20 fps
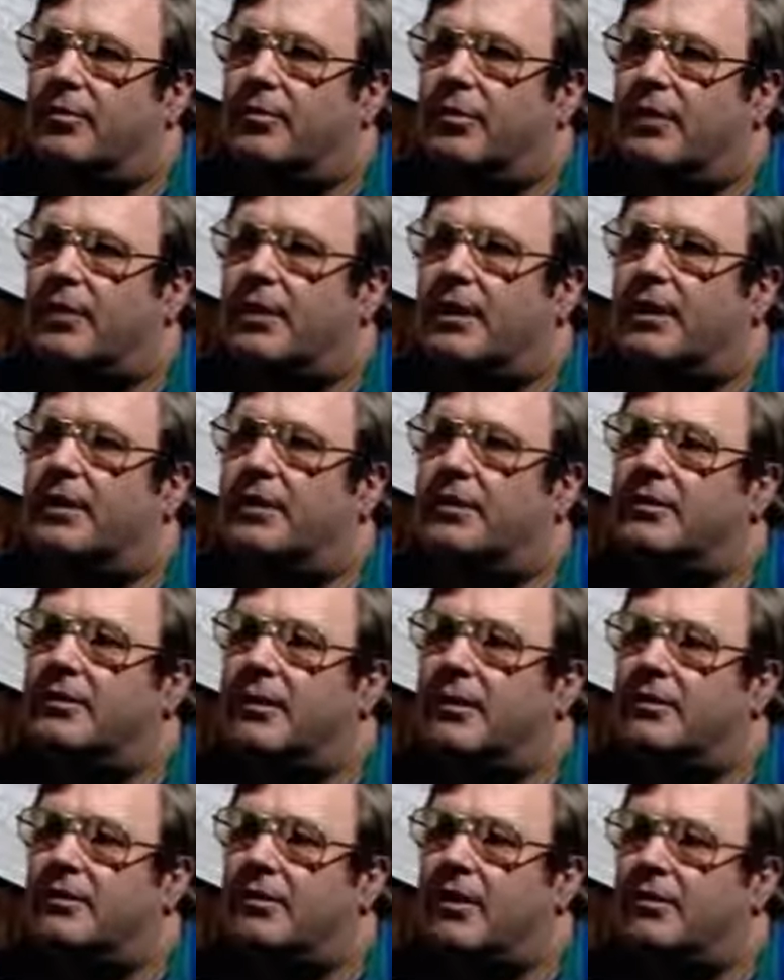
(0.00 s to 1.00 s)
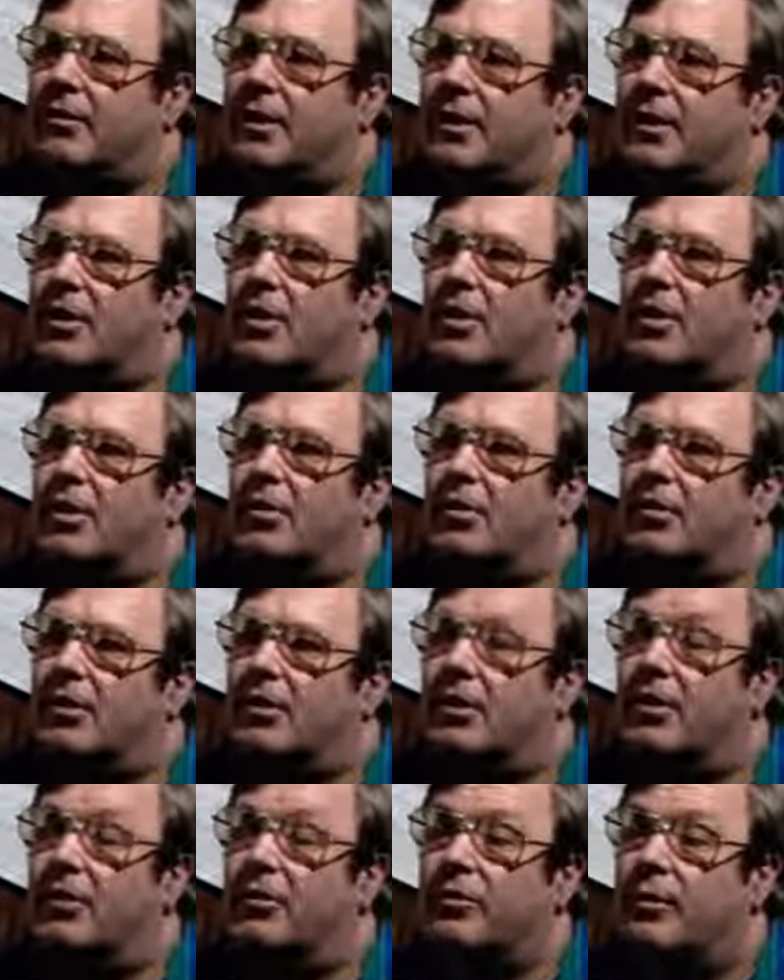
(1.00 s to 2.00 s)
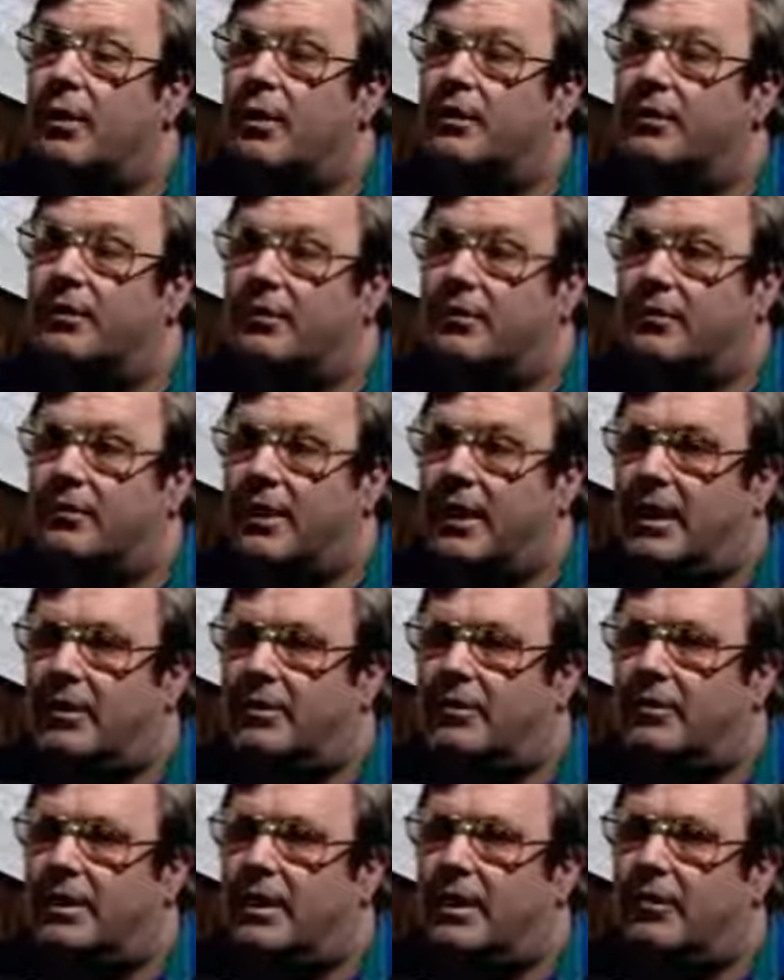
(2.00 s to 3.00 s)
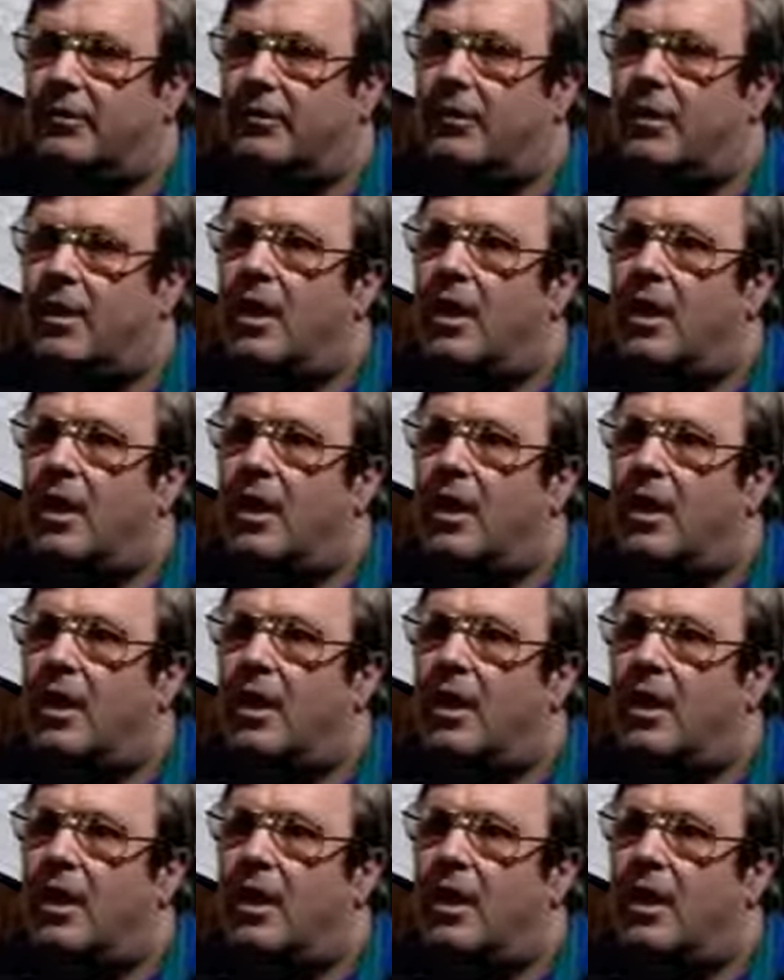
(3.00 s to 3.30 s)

particularly since every known close relative of the AIDS virus,